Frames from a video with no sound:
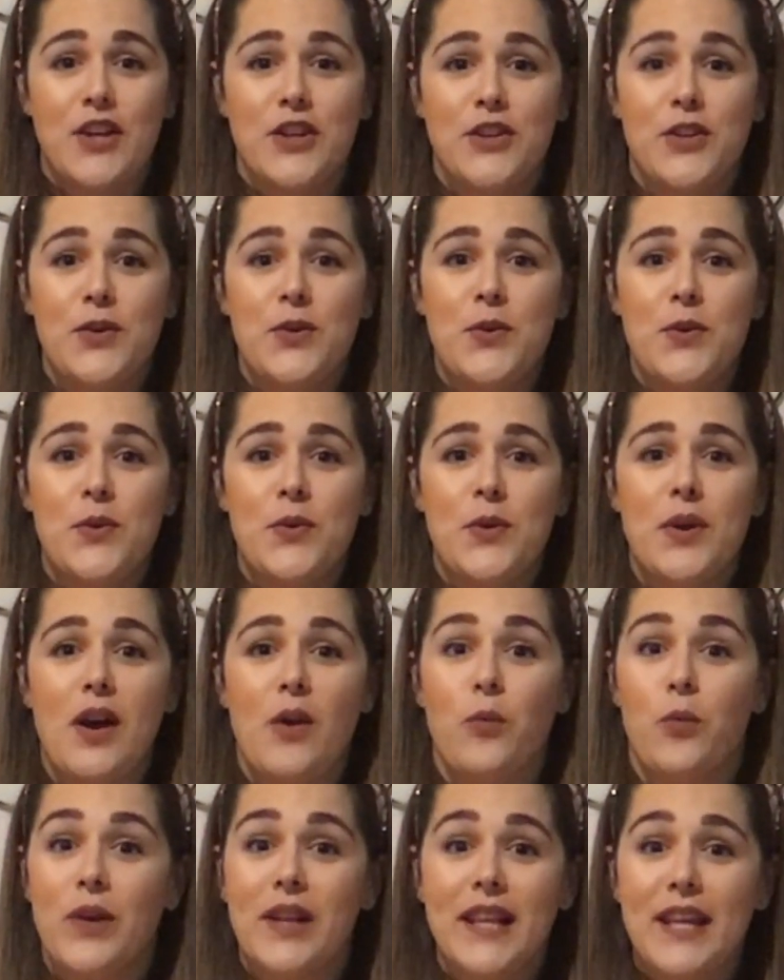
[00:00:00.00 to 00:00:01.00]
You
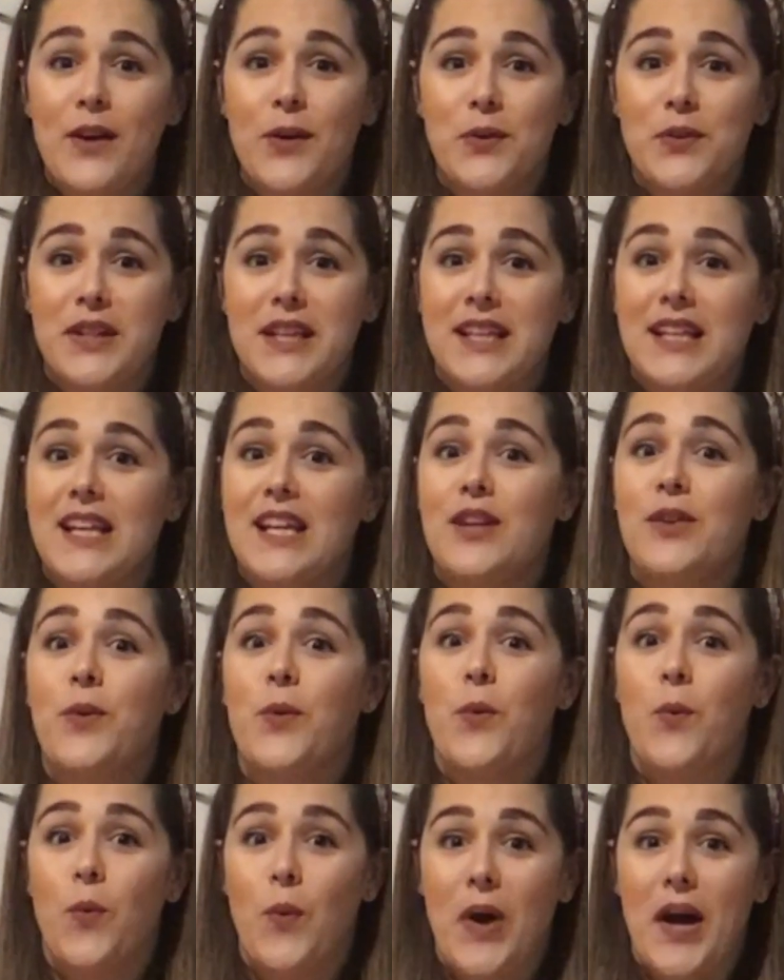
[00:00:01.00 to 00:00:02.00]
really only need
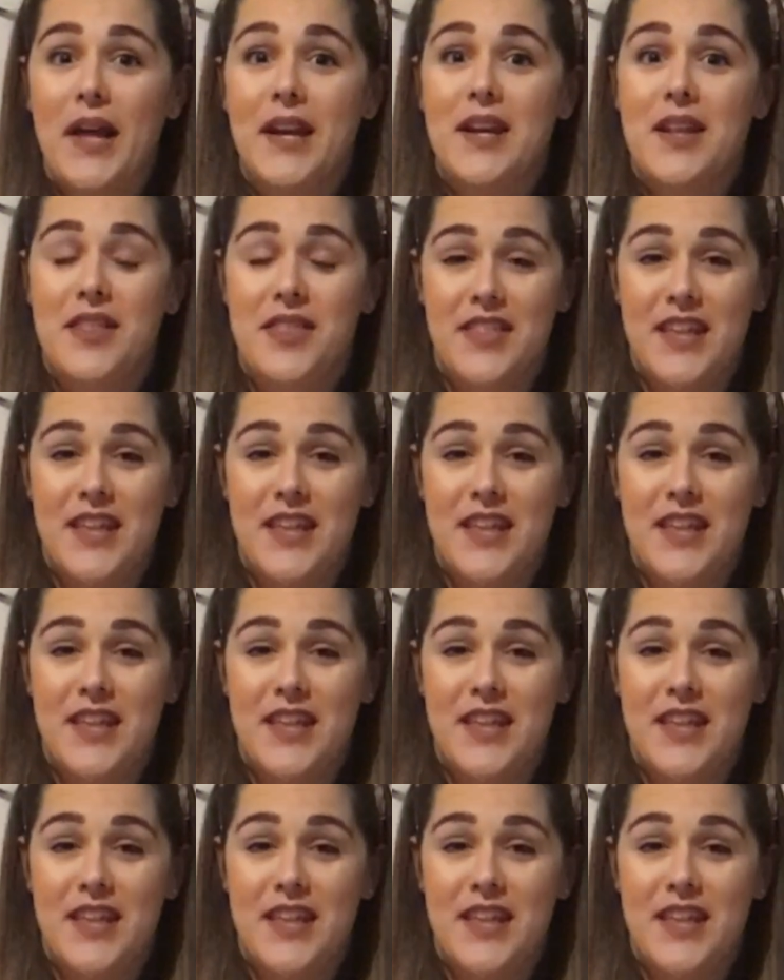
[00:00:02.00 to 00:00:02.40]
one